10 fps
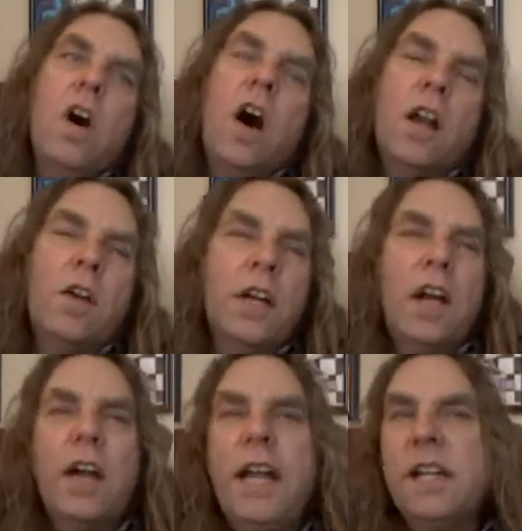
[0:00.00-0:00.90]
honoring
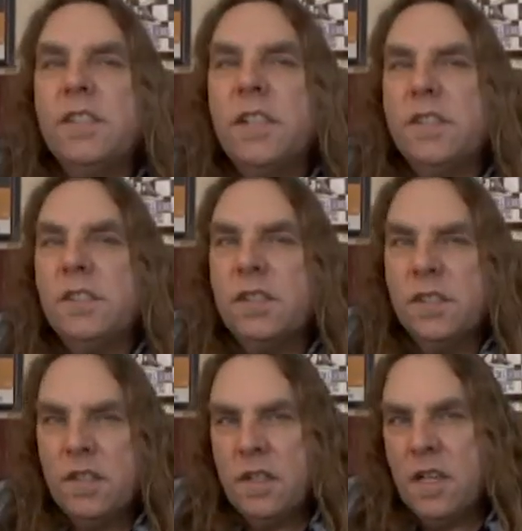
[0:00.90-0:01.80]
our
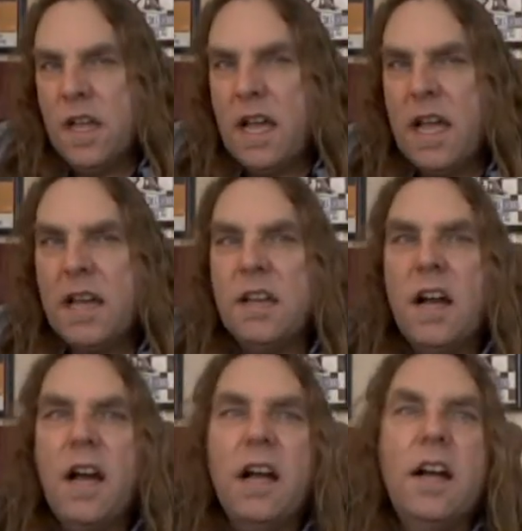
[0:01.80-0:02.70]
ancestors, and
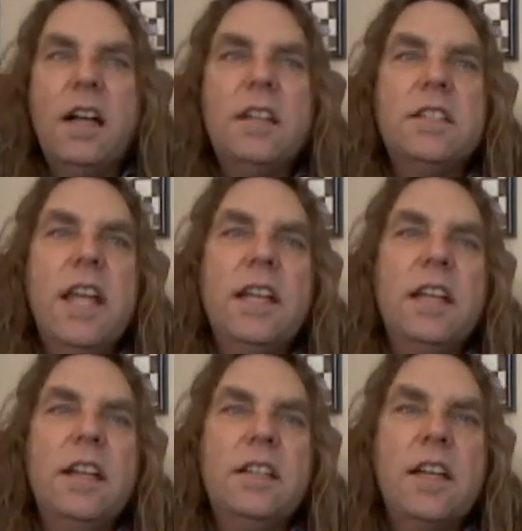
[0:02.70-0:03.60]

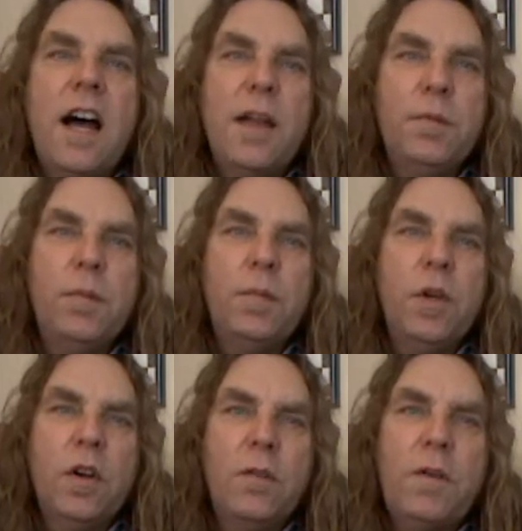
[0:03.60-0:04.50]
taking time to
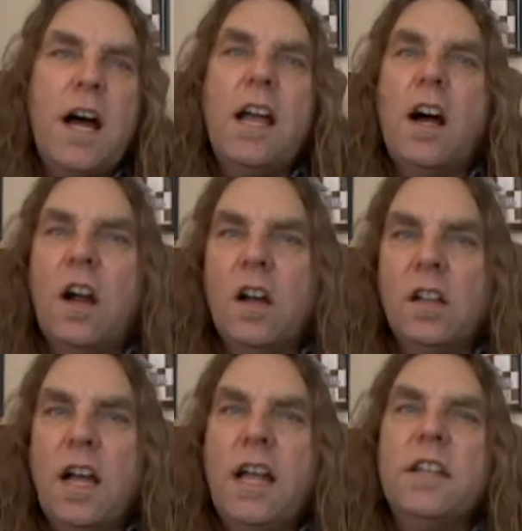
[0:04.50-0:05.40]
purify our
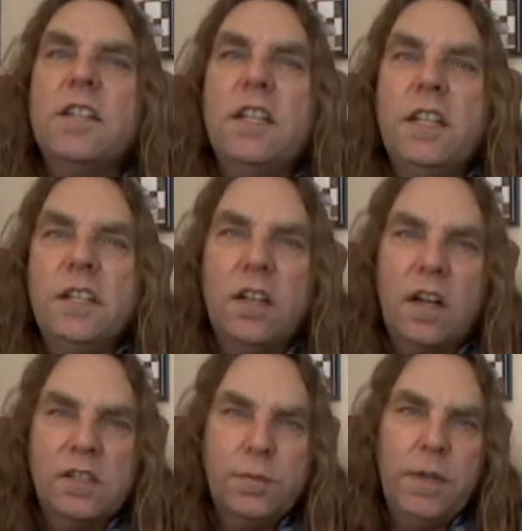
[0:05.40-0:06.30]
light to heal
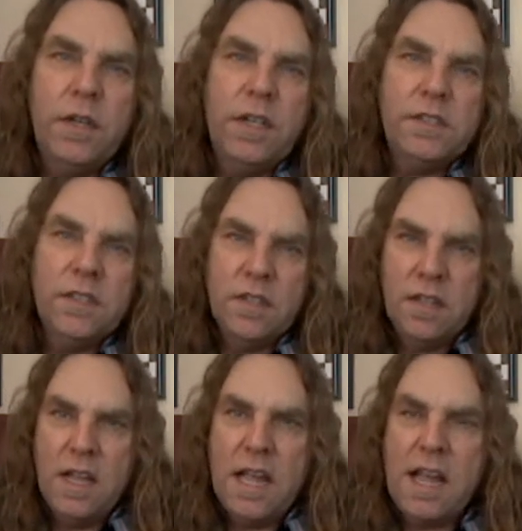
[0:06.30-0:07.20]
our spirits
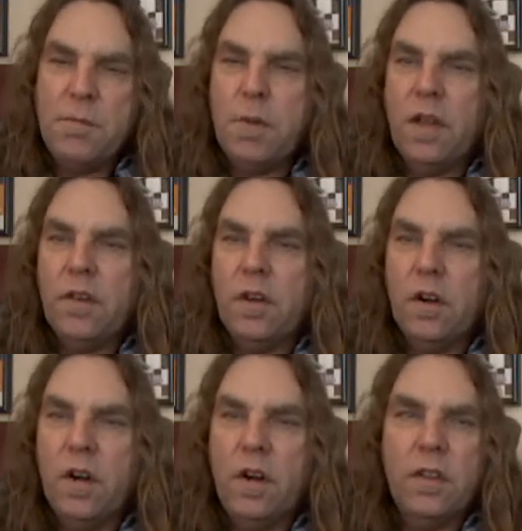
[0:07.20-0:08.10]
and Mother
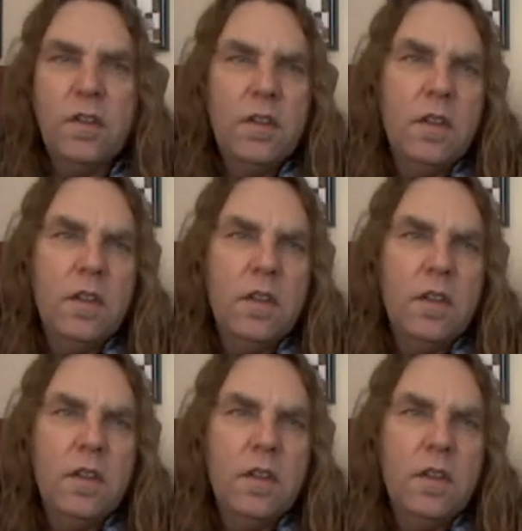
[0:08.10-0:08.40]
Earth.